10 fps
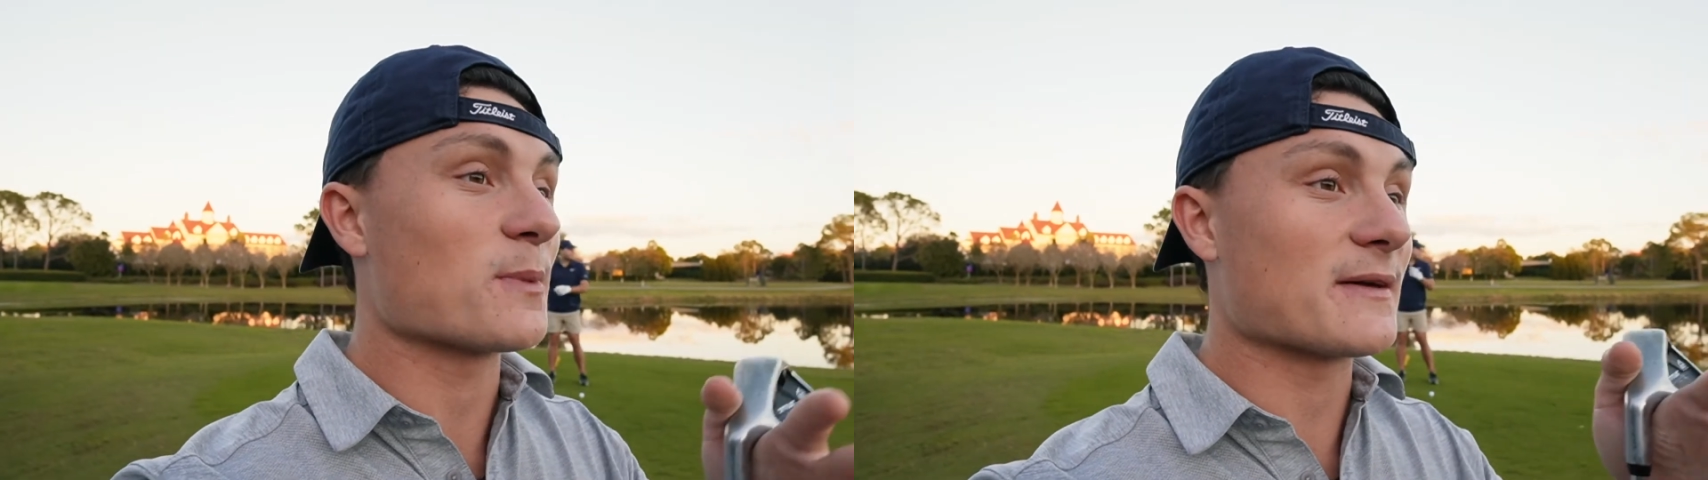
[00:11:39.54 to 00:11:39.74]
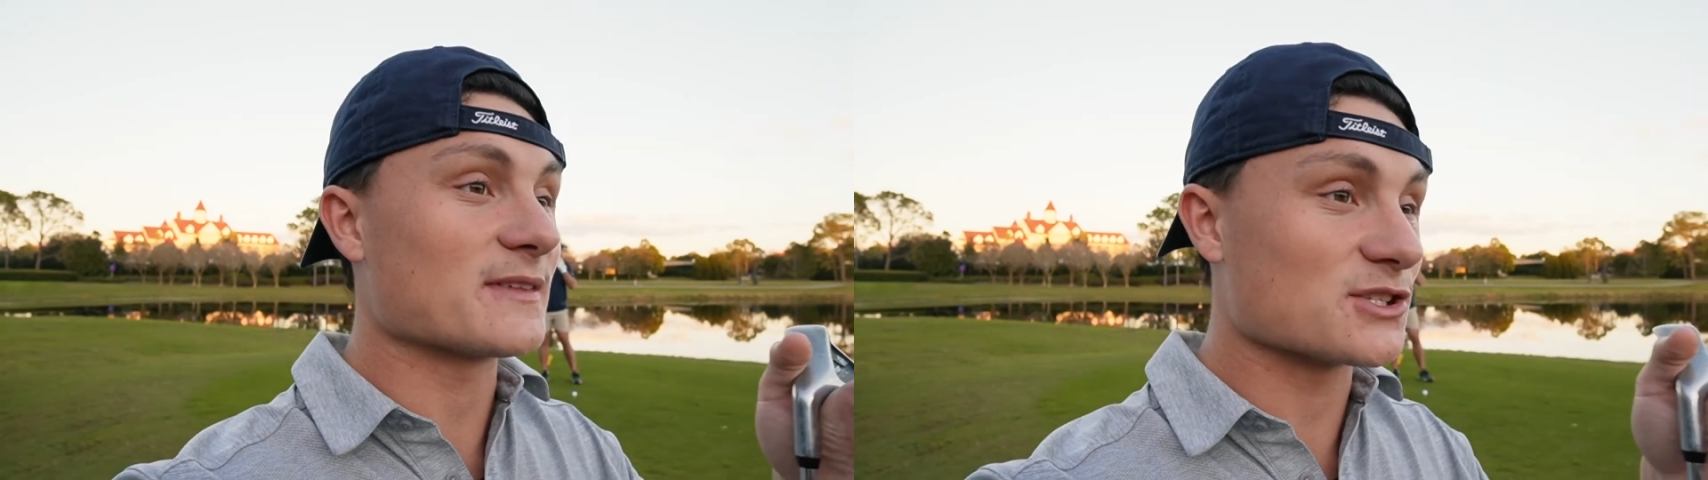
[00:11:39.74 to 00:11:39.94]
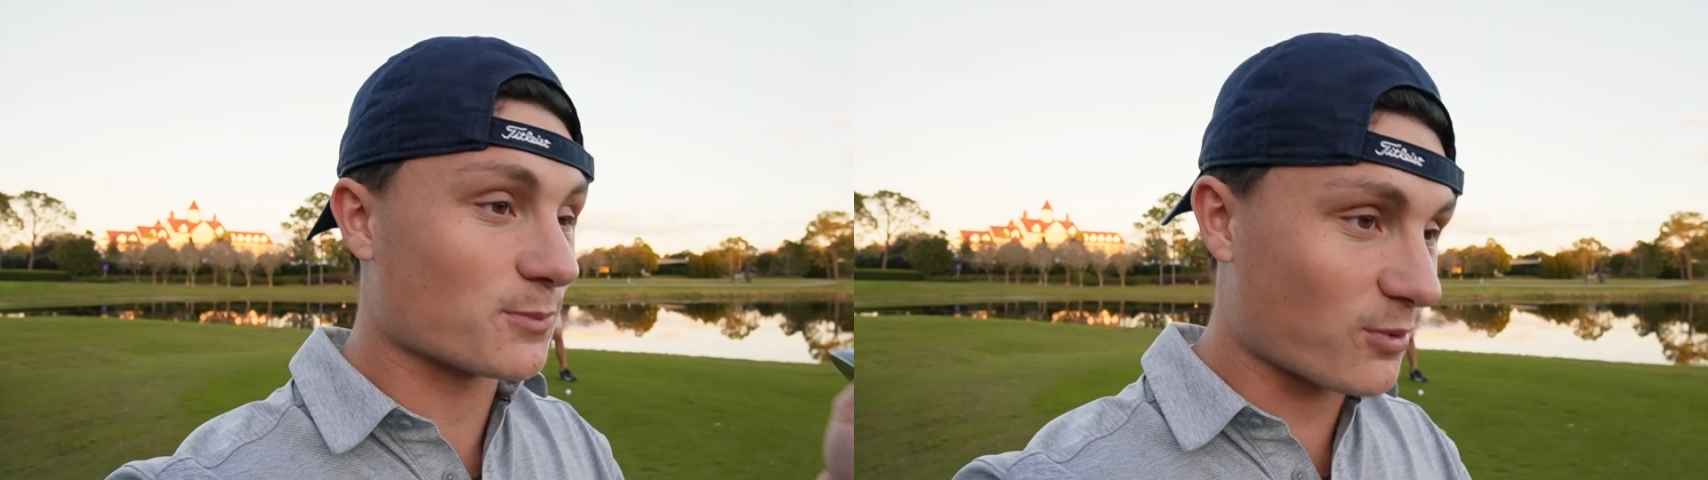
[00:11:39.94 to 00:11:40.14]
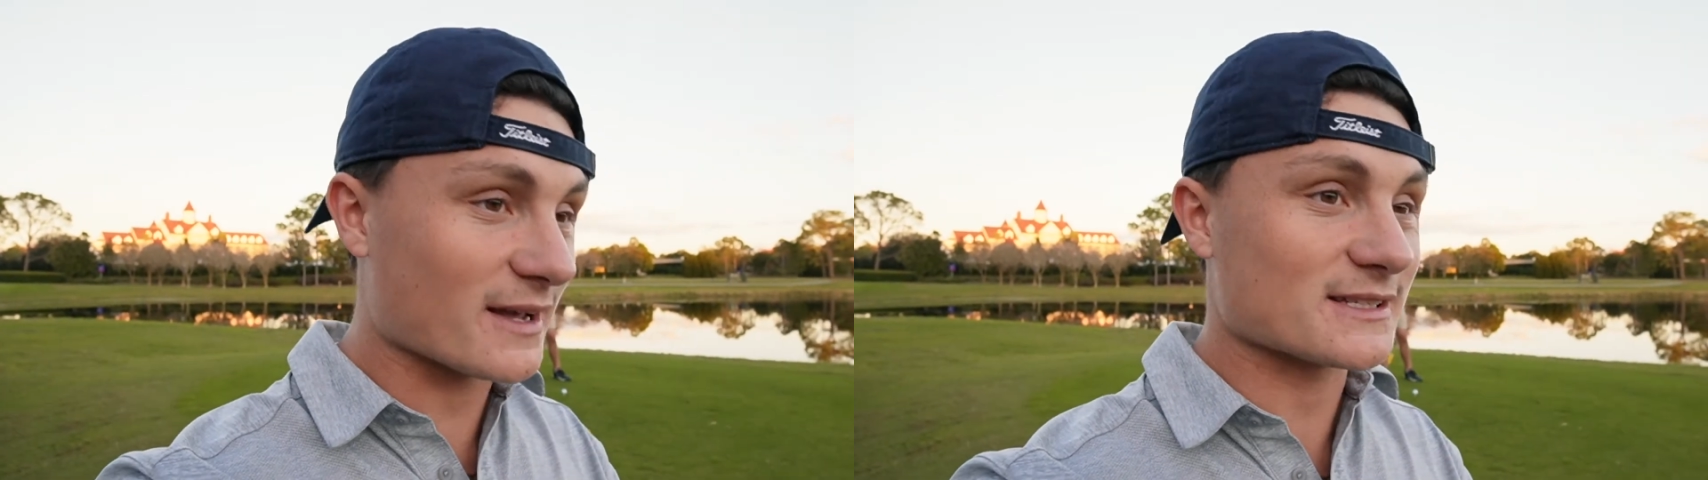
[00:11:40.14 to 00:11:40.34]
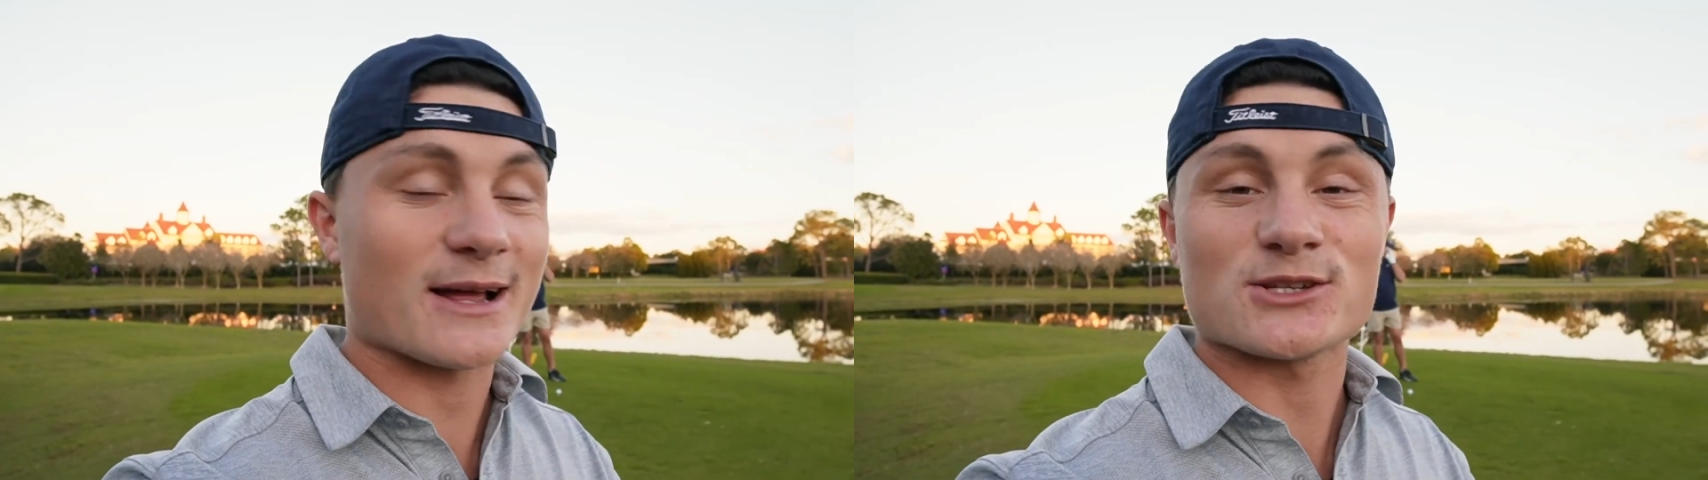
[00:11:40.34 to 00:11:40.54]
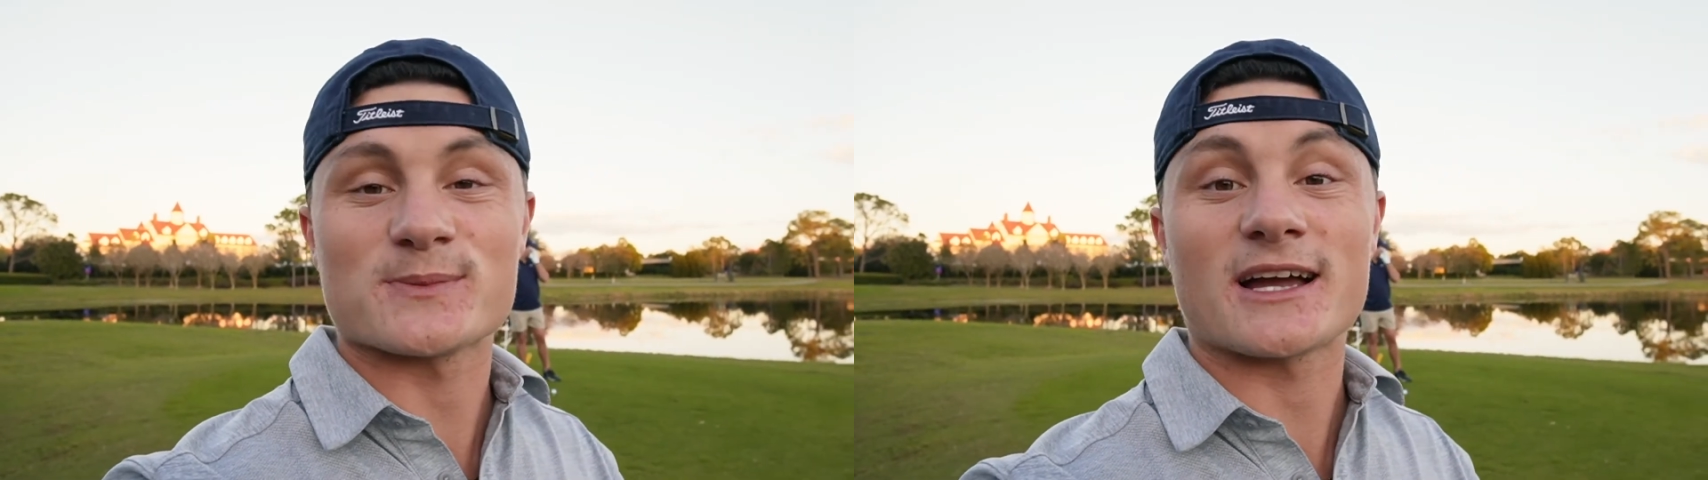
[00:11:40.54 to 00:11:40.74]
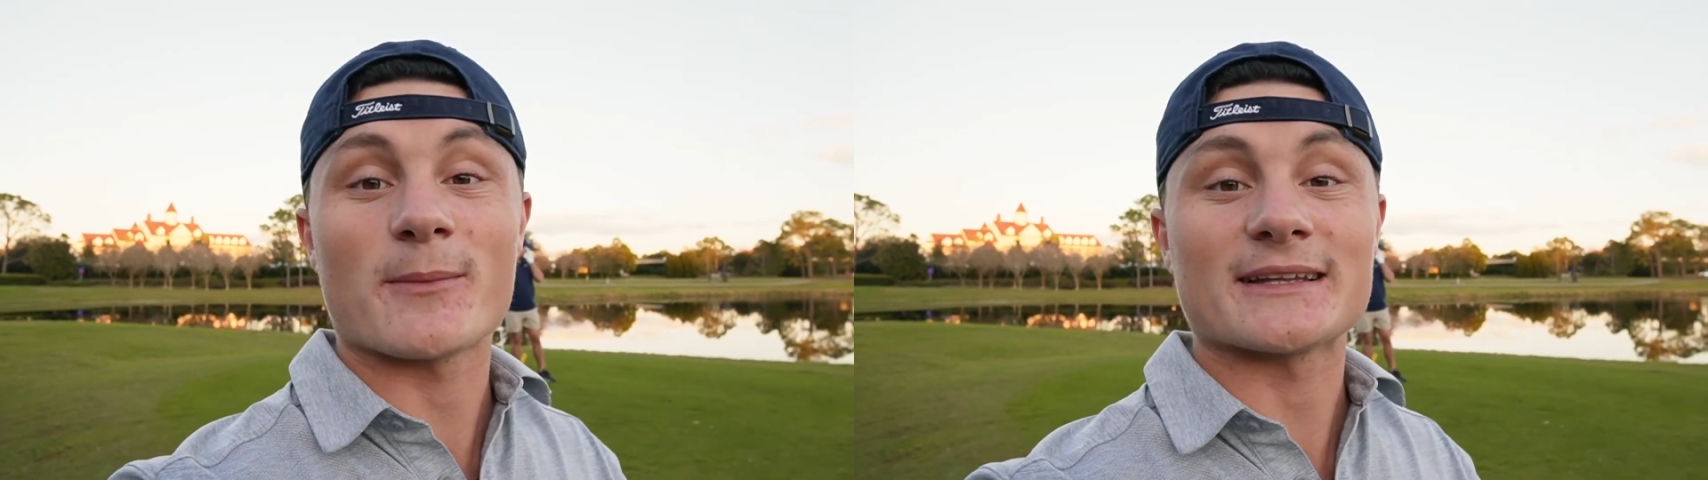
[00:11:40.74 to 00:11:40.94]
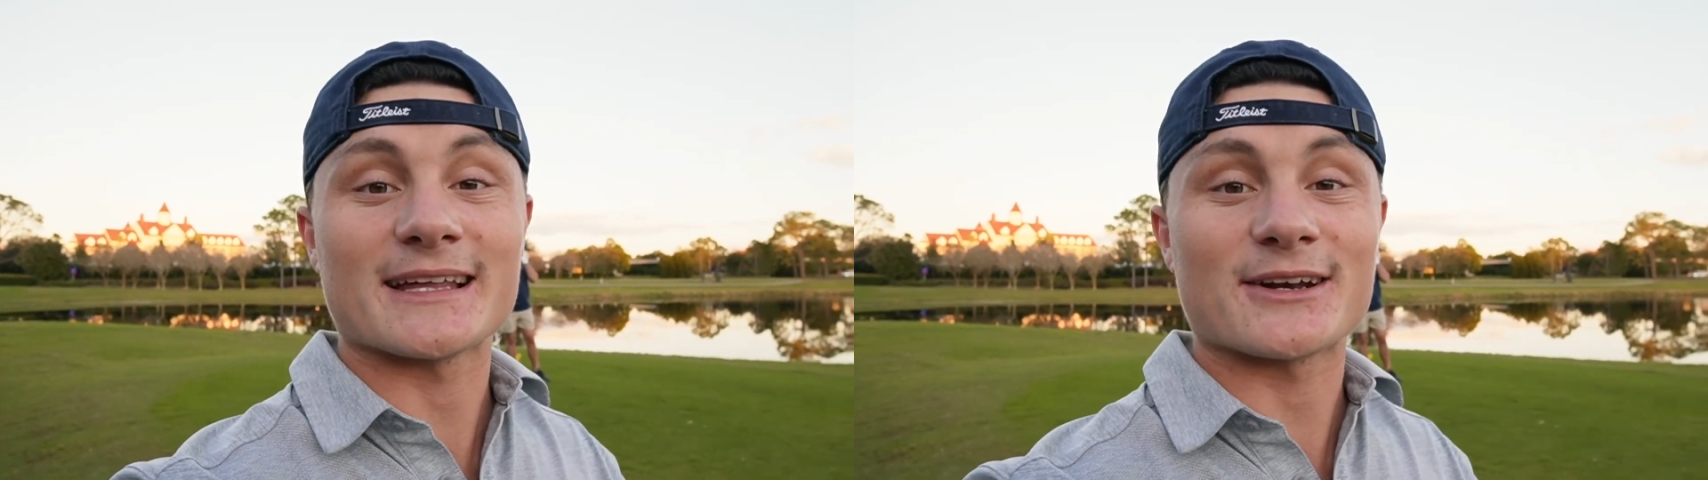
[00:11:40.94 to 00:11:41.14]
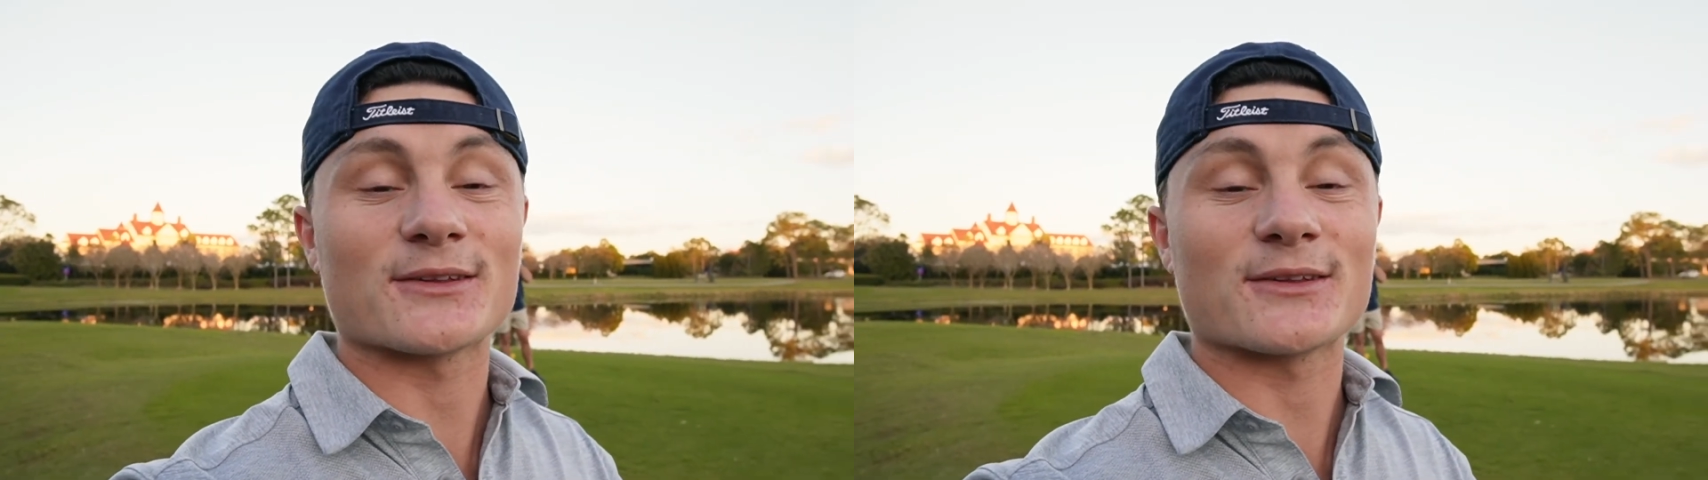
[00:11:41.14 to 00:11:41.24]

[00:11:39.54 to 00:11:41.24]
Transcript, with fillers: we have the surprise announcement coming later